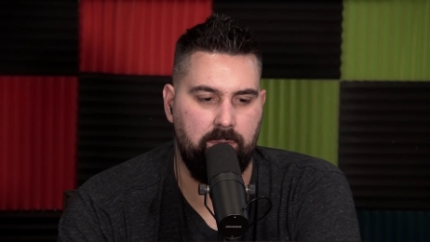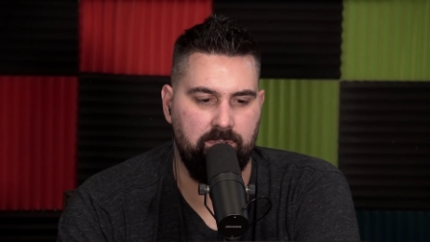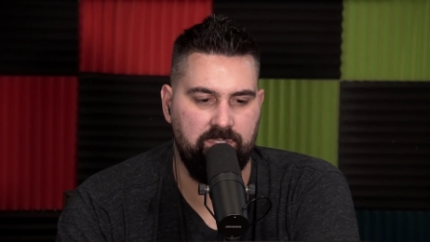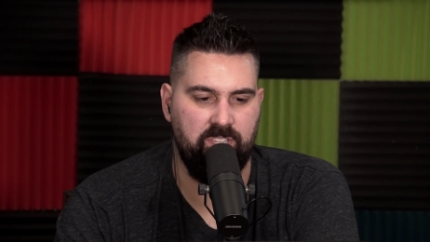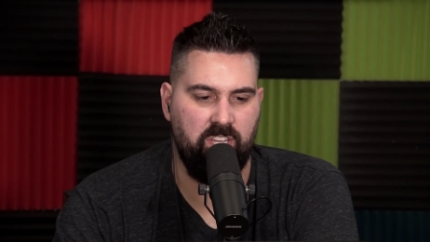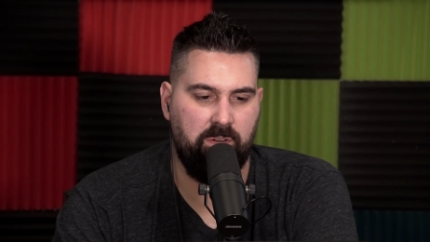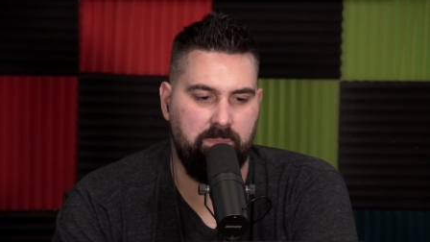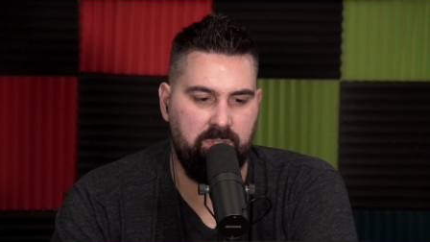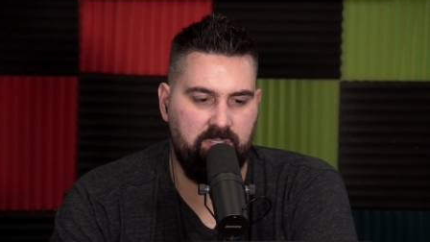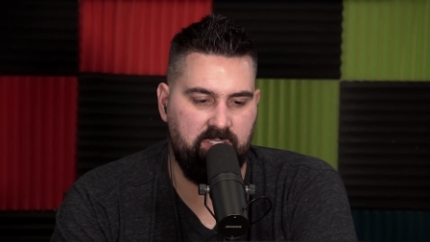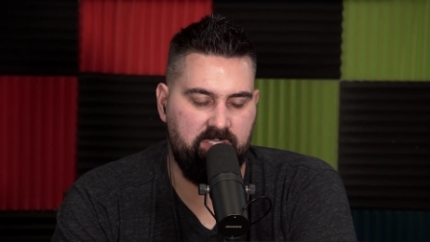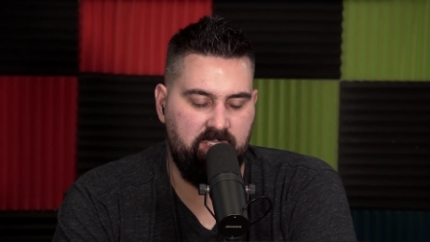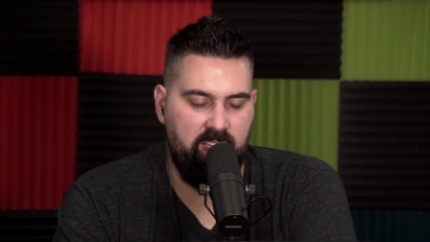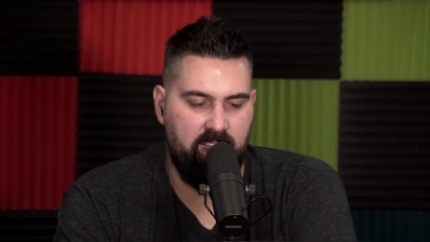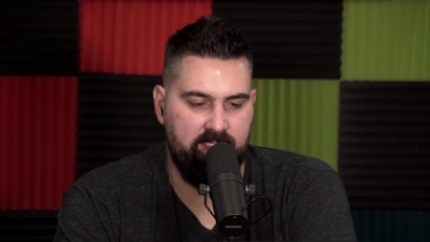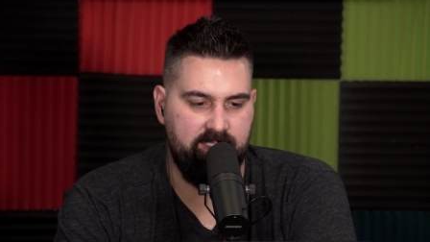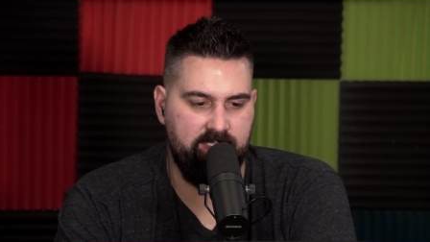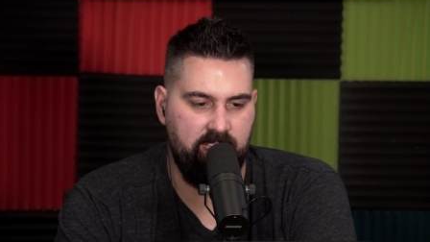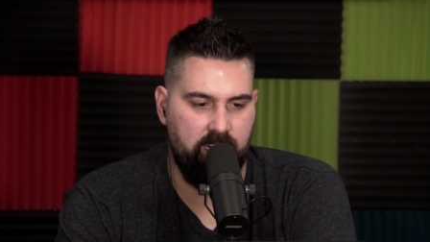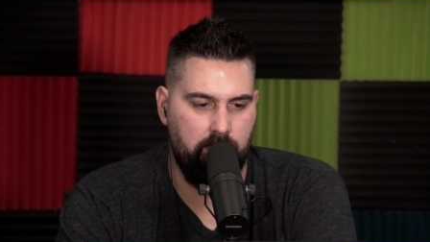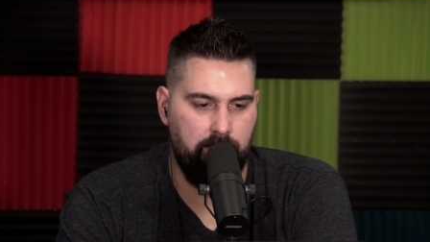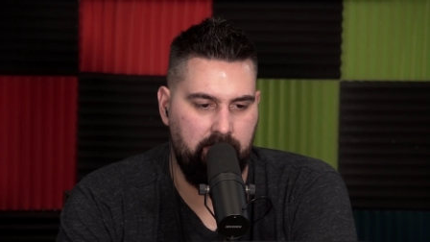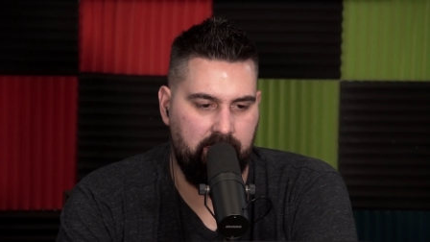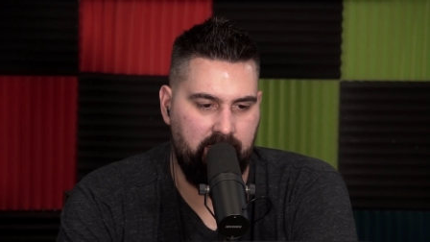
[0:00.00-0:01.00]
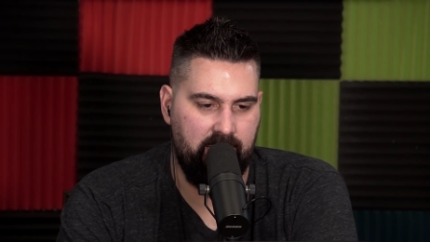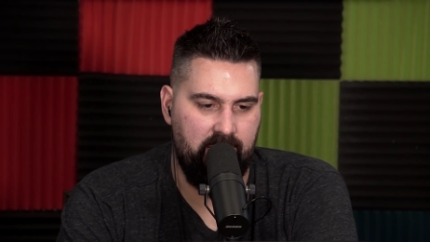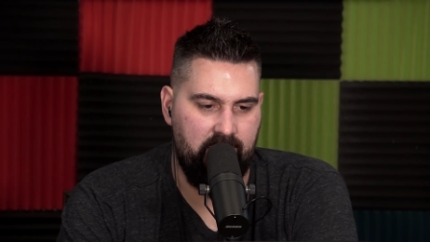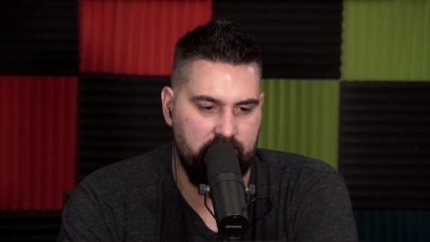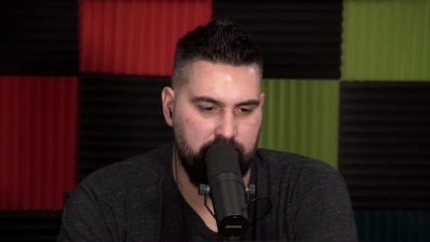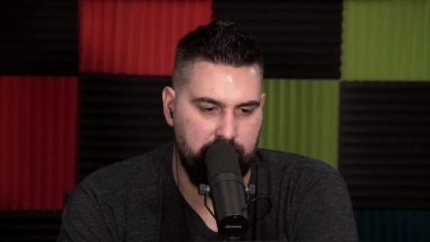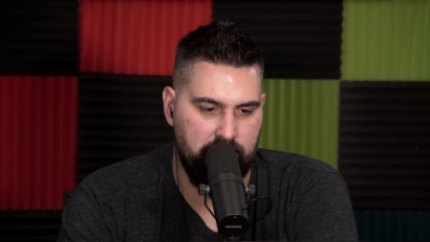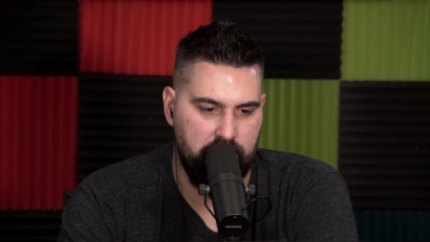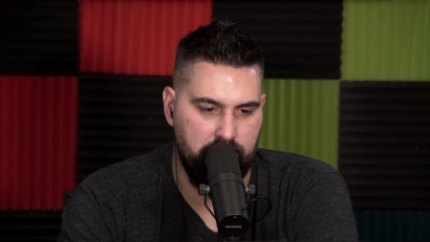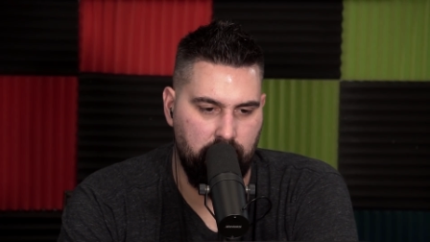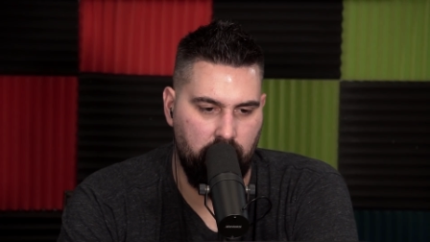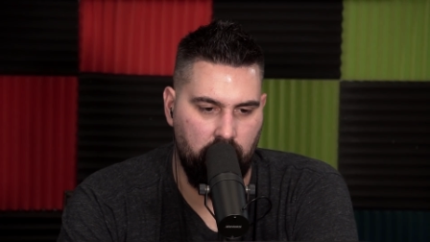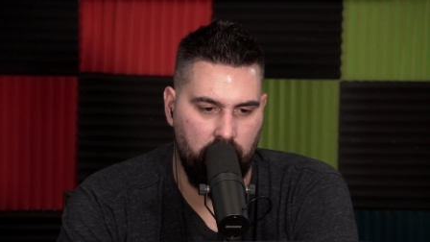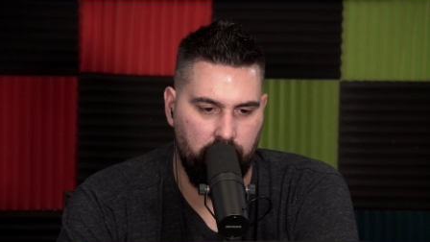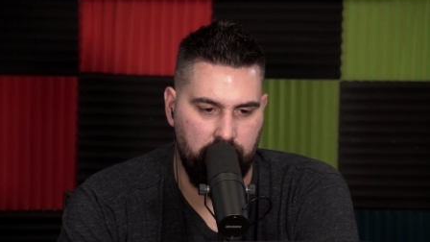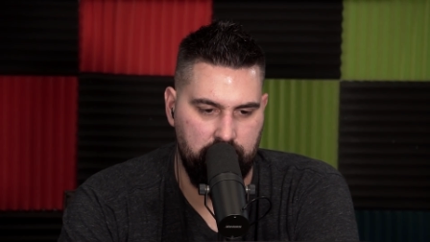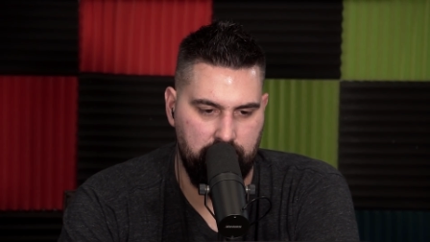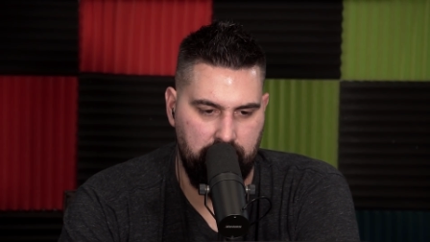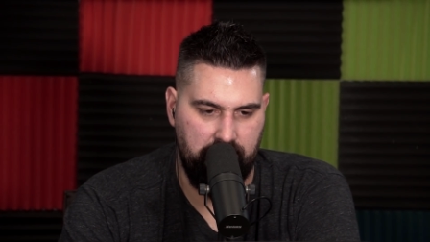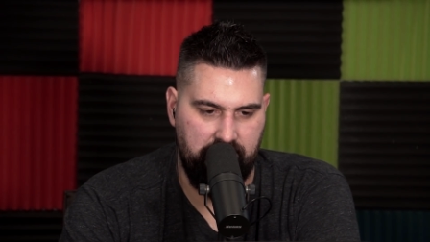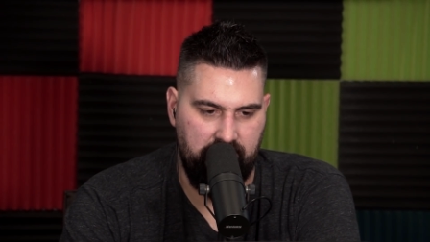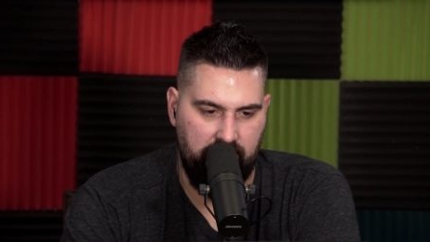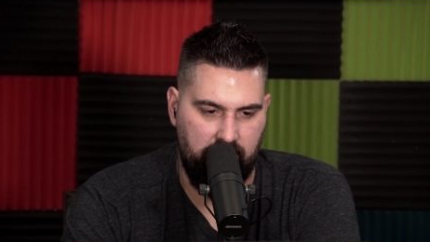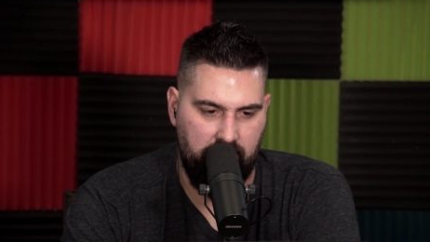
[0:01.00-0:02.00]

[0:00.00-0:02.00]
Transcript: then we'll talk about the Scott Snyder big announcement tomorrow, which we